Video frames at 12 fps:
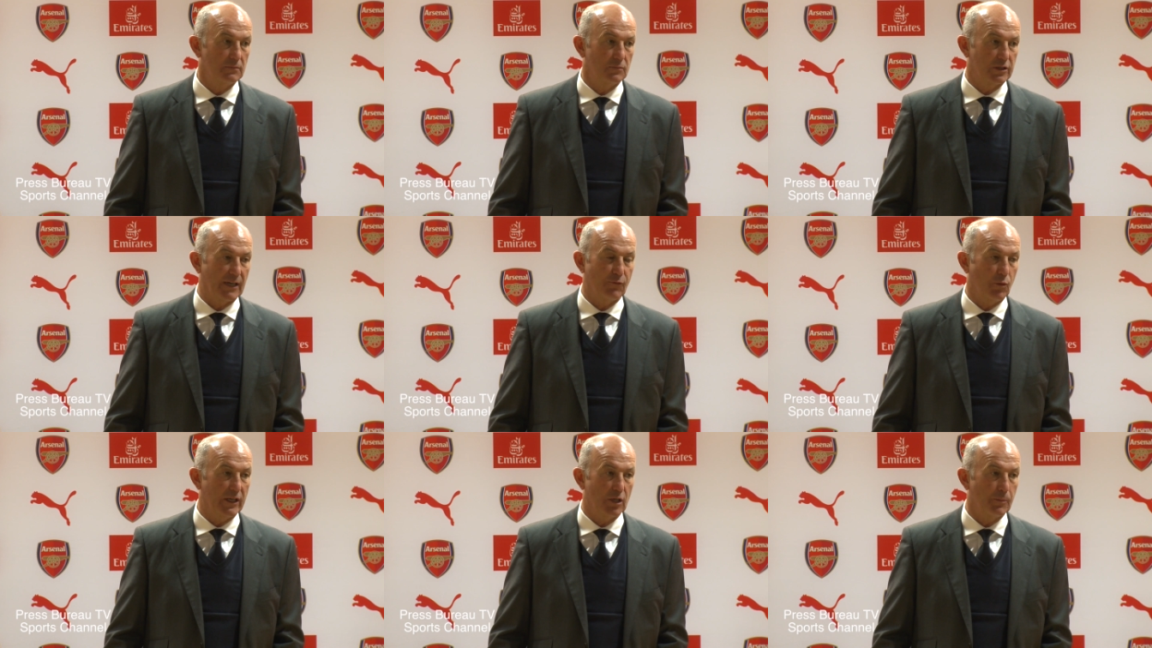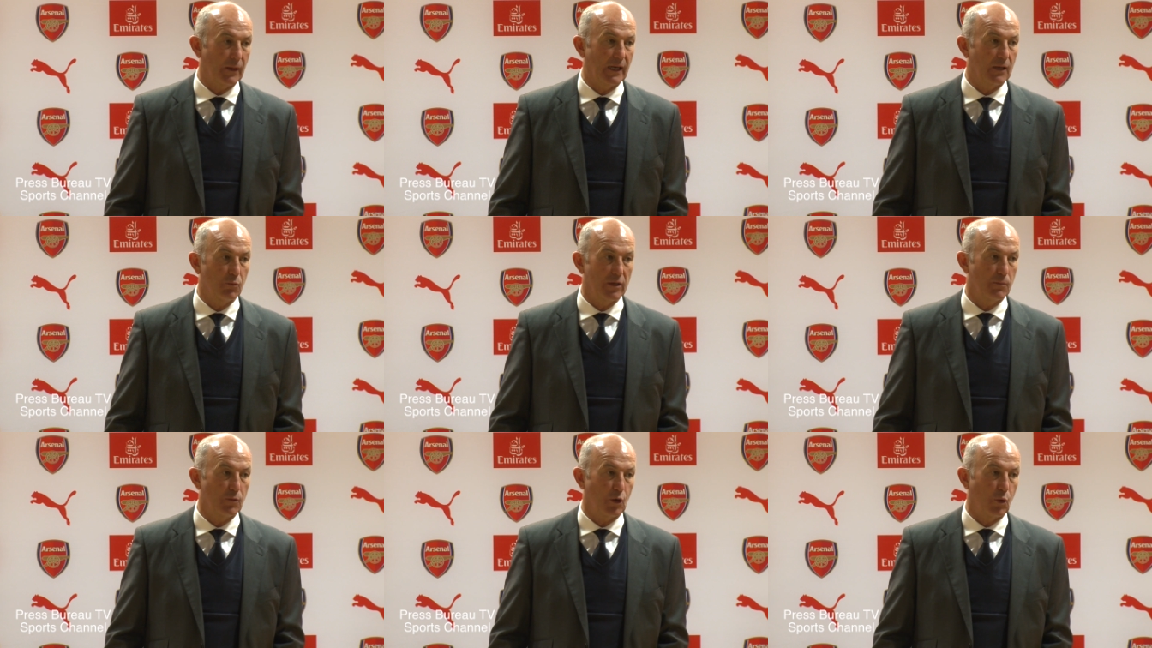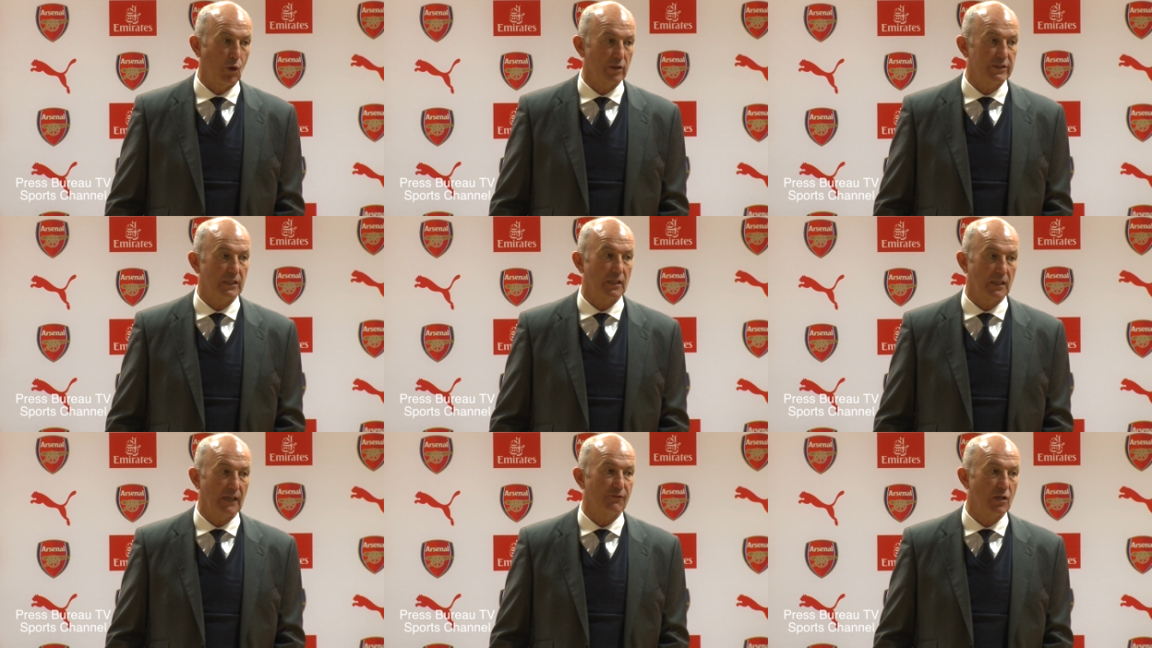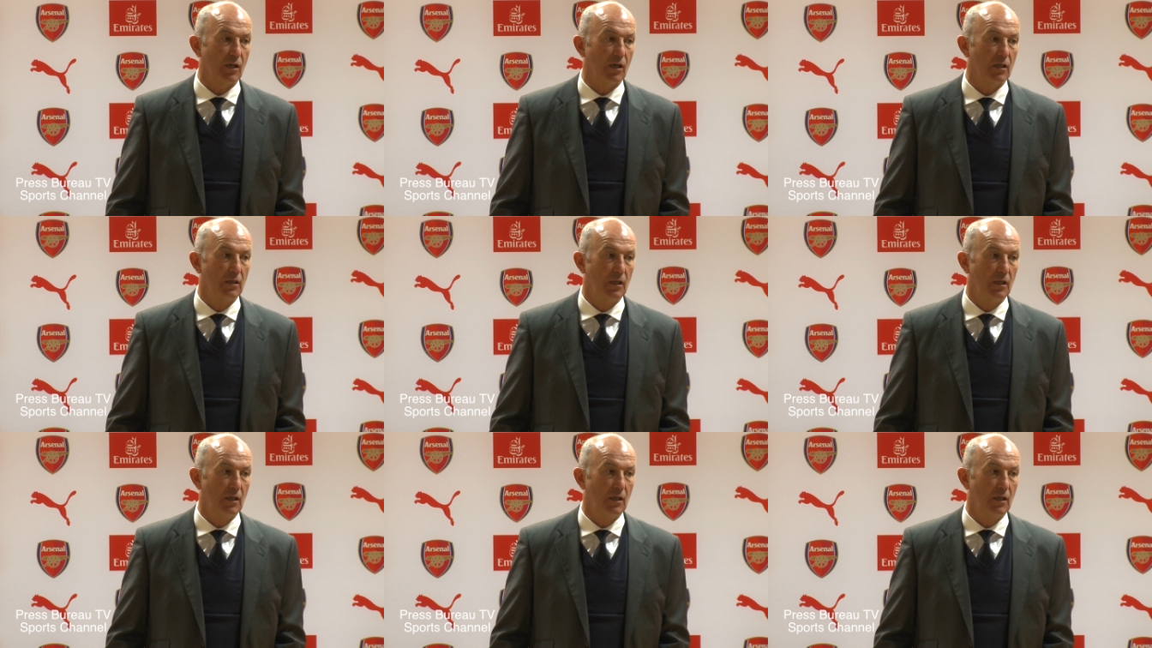whichever way you play, with the quality that they've got,